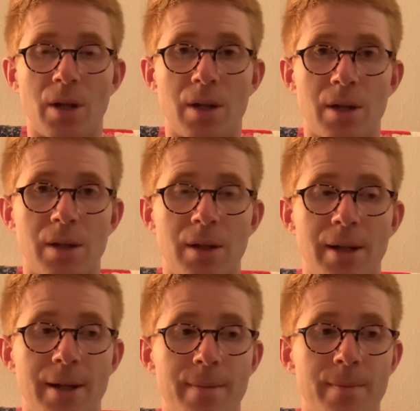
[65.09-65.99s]
And
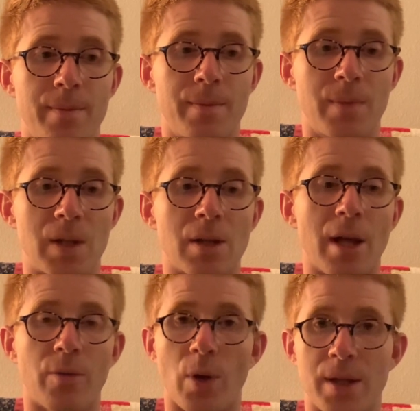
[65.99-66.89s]
it's a
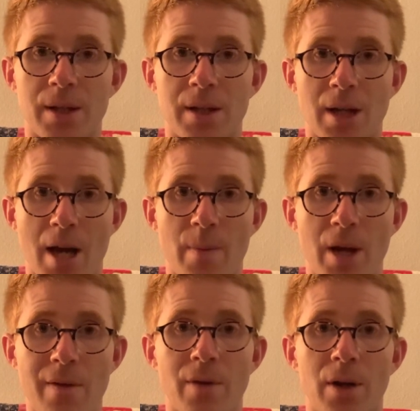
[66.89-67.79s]
lot of wasted time and
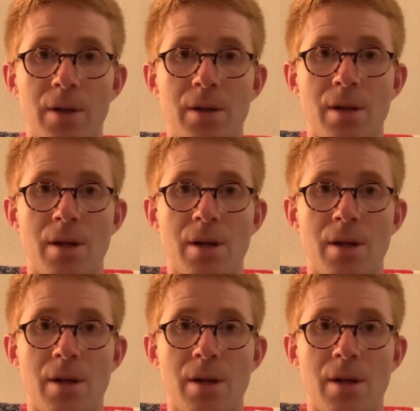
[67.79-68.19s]
effort